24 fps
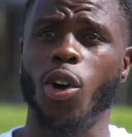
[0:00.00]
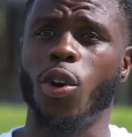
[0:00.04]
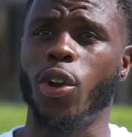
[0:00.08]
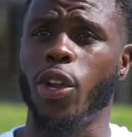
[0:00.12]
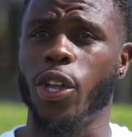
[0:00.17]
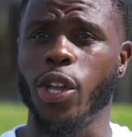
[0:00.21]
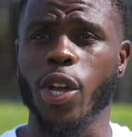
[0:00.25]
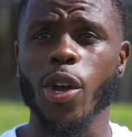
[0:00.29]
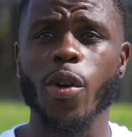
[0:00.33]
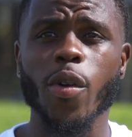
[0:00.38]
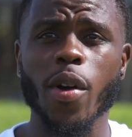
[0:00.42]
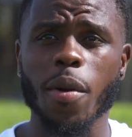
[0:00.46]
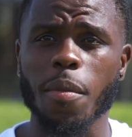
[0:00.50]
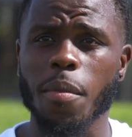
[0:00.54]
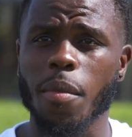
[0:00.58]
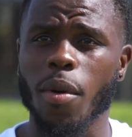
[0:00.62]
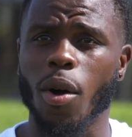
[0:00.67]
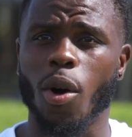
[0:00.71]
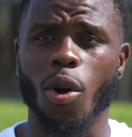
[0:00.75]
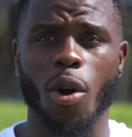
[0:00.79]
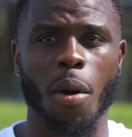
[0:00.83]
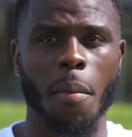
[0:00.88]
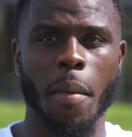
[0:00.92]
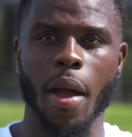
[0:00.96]
go to Europe
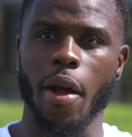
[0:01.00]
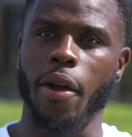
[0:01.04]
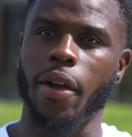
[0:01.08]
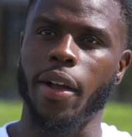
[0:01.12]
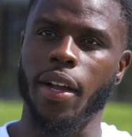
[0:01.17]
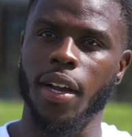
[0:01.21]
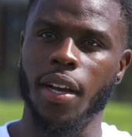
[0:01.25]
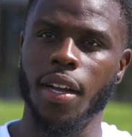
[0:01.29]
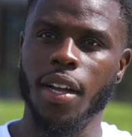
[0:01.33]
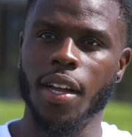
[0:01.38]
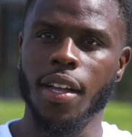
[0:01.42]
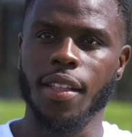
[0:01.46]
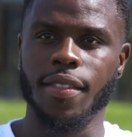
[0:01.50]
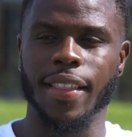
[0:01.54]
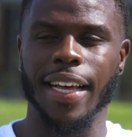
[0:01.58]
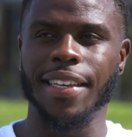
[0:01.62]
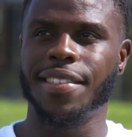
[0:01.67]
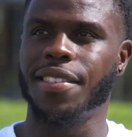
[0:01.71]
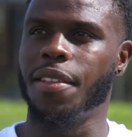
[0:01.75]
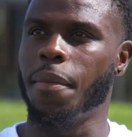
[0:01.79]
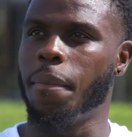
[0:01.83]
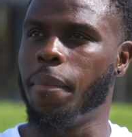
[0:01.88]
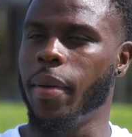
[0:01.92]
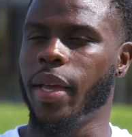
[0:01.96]
or America.
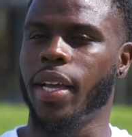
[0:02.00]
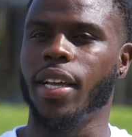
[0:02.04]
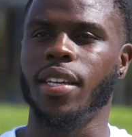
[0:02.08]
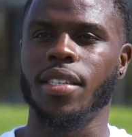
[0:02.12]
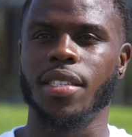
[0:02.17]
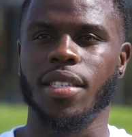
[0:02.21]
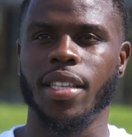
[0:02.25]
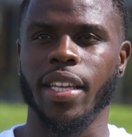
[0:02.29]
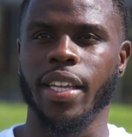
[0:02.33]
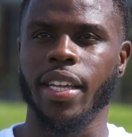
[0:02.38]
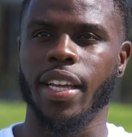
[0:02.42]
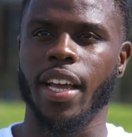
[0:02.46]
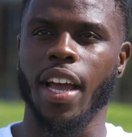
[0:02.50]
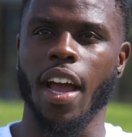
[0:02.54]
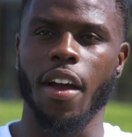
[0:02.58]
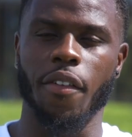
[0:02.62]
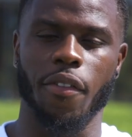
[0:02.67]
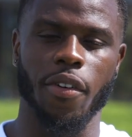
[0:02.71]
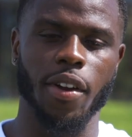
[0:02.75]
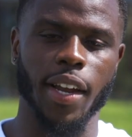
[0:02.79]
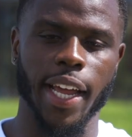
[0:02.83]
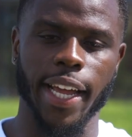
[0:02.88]
That's the biggest thing ever.